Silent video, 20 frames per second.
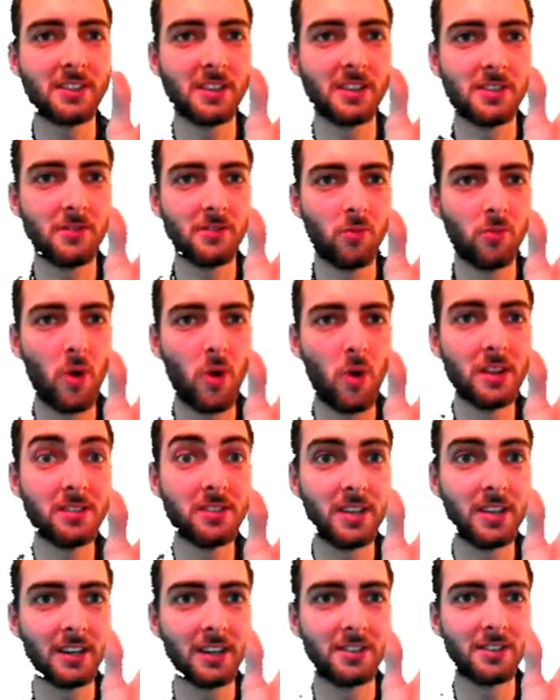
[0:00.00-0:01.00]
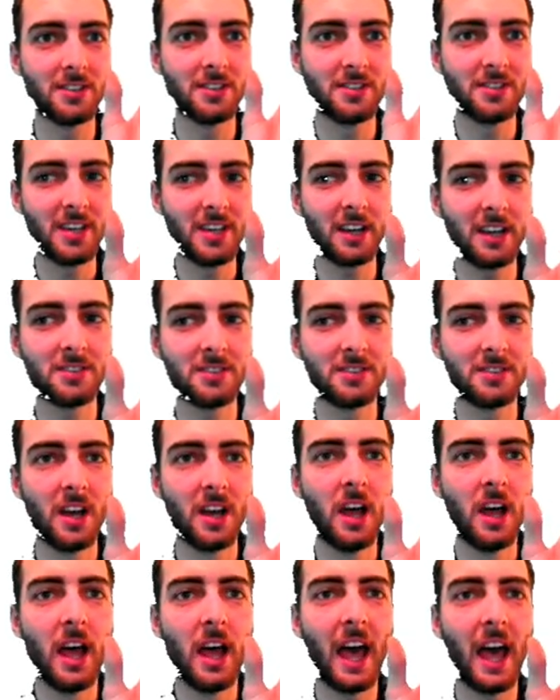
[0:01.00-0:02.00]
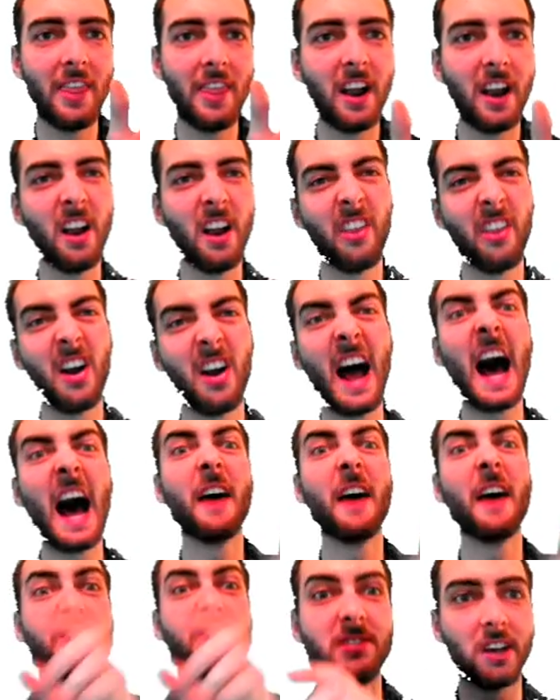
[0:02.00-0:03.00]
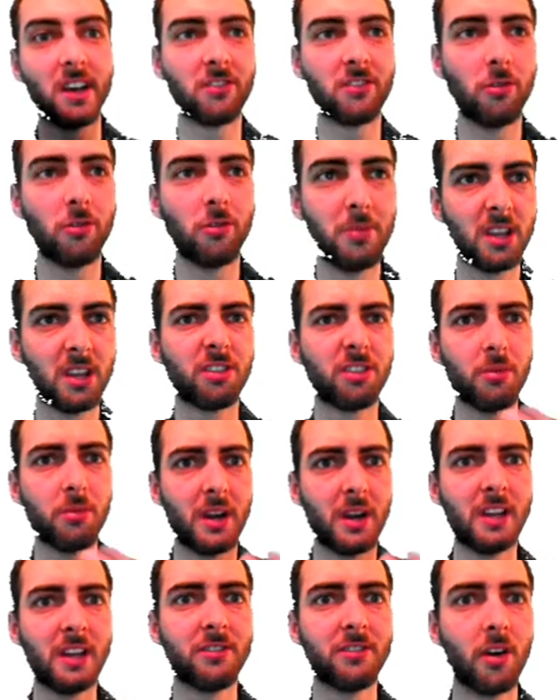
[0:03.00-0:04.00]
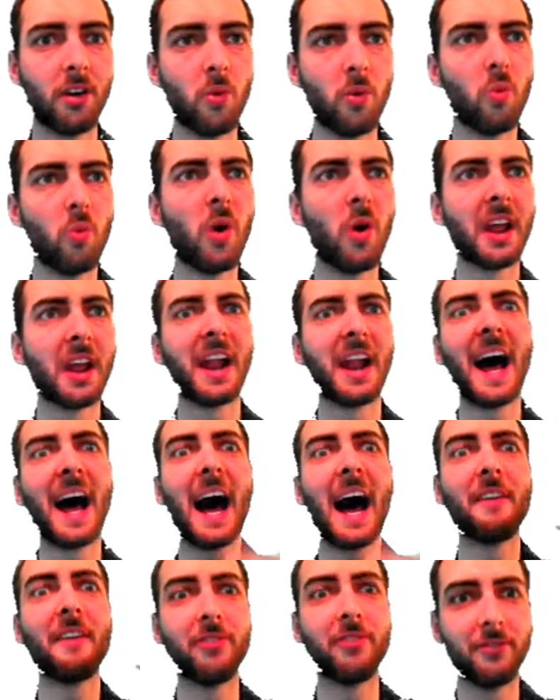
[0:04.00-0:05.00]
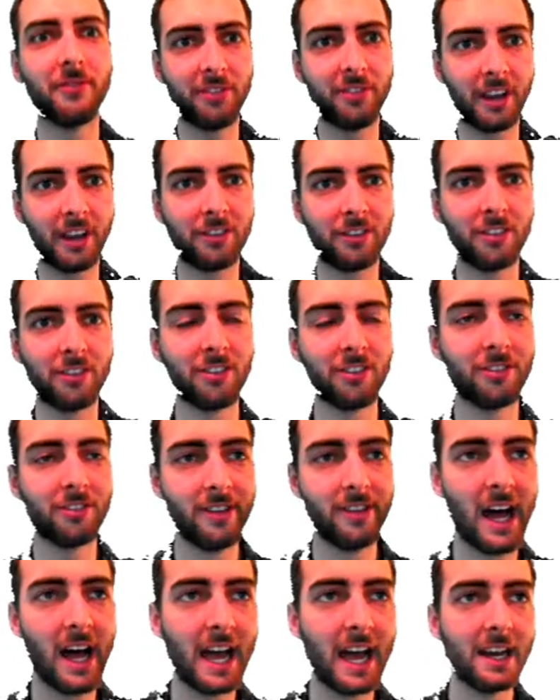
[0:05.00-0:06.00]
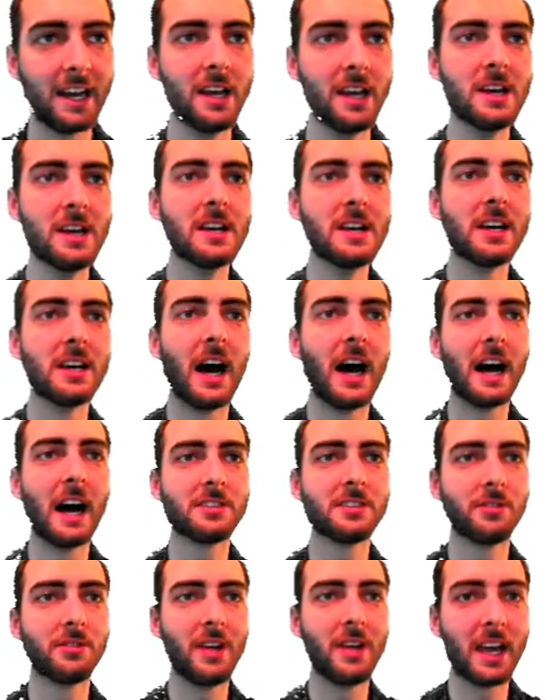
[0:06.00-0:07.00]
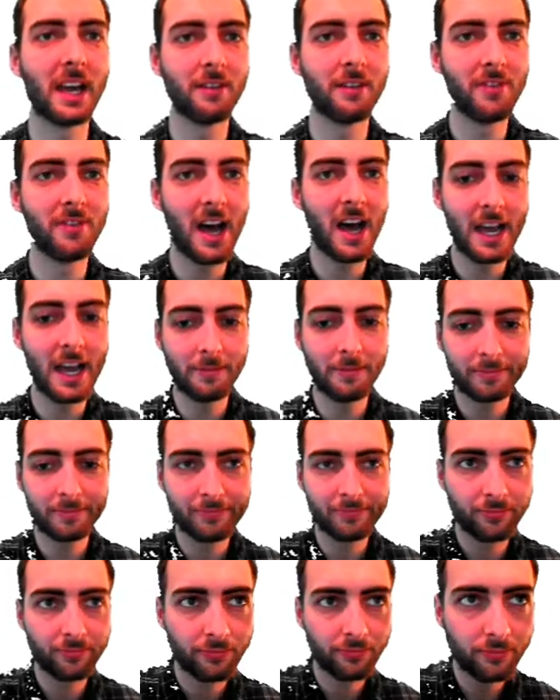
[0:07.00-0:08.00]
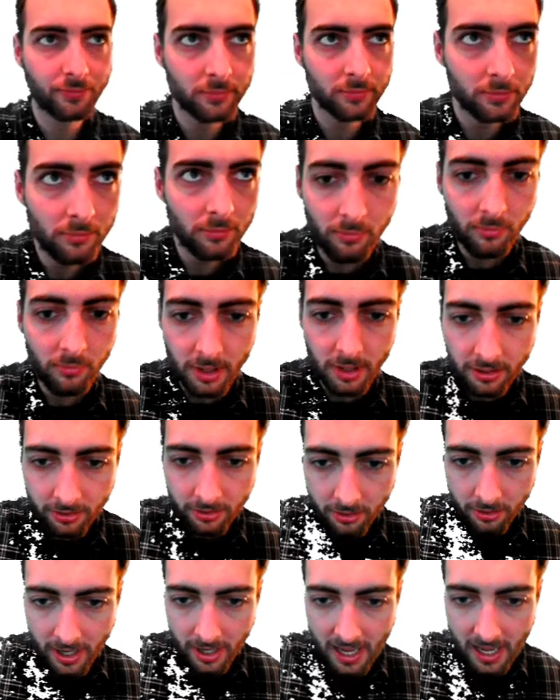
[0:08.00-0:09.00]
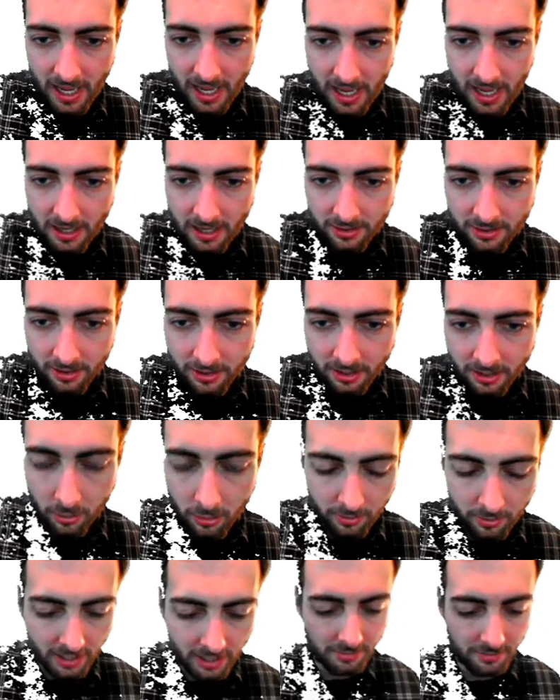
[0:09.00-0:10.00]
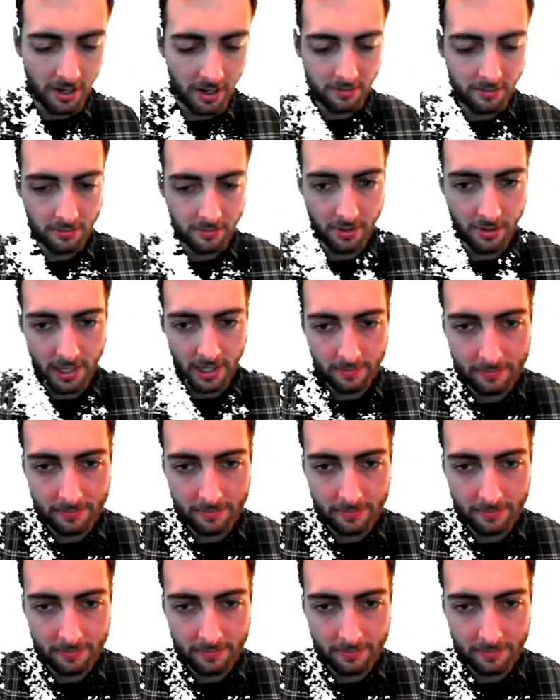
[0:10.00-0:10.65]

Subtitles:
1 6 is 6, and then another half 6 would be 3. So 1.5 of 6s is 9. So -9. So a to the, oh, that's red, sorry.